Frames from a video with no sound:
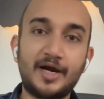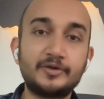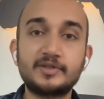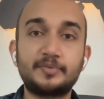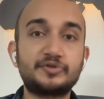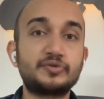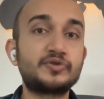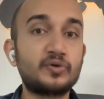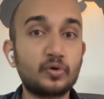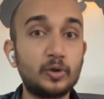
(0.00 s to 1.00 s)
Are you supposed to
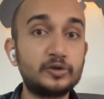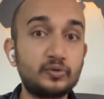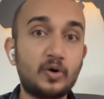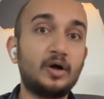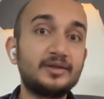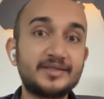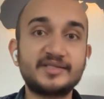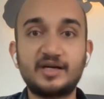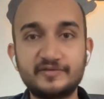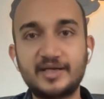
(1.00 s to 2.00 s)
scroll through all the
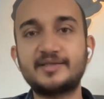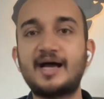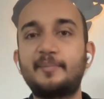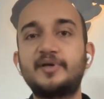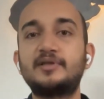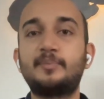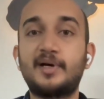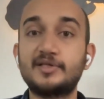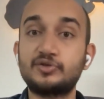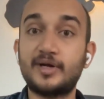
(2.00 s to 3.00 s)
stuff that has happened in the
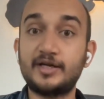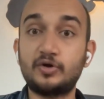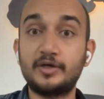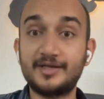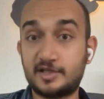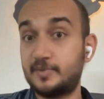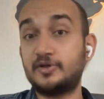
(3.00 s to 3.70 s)
past to get context?